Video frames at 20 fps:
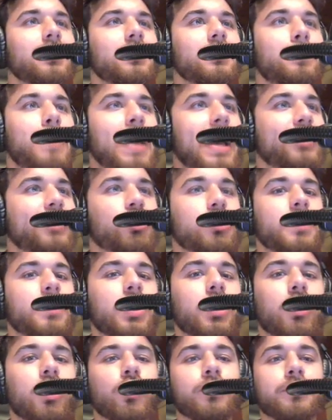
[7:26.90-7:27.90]
Patrick
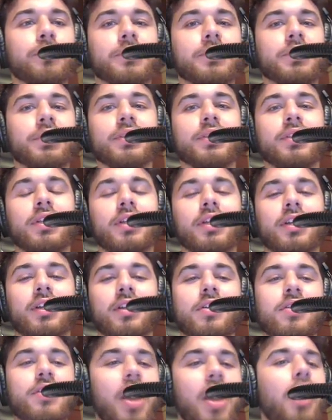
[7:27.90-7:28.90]
Mahomes.
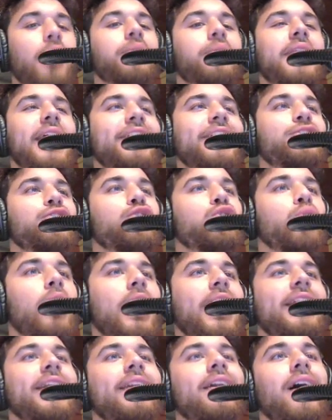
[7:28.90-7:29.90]
No, they
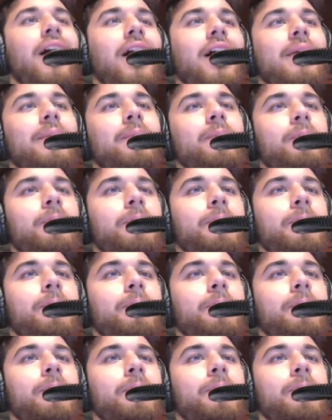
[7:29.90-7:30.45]
traded up